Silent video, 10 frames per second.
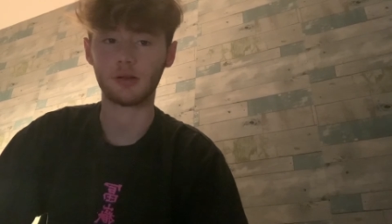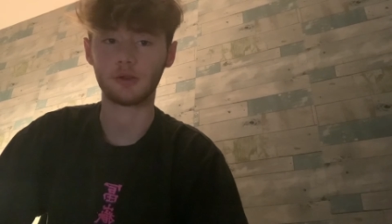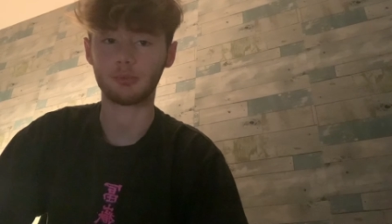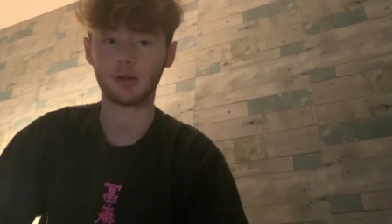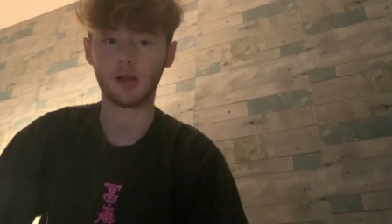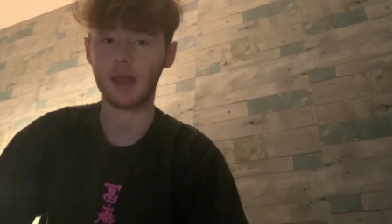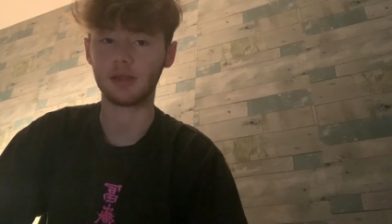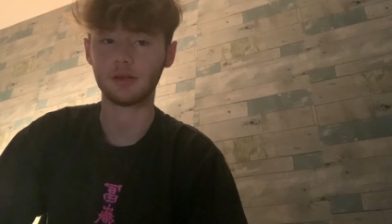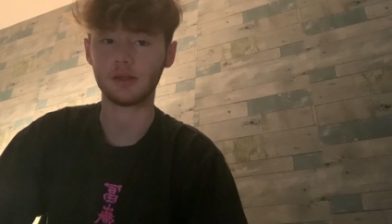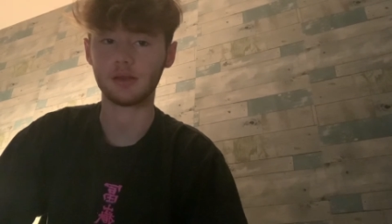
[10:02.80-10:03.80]
because, bro, I
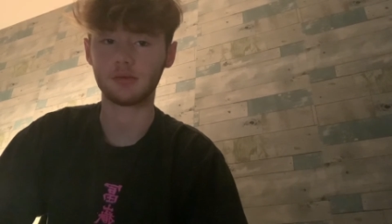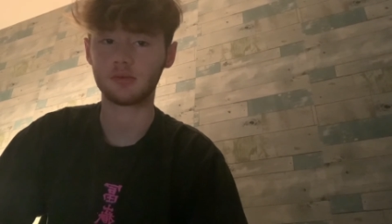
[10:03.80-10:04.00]
literally,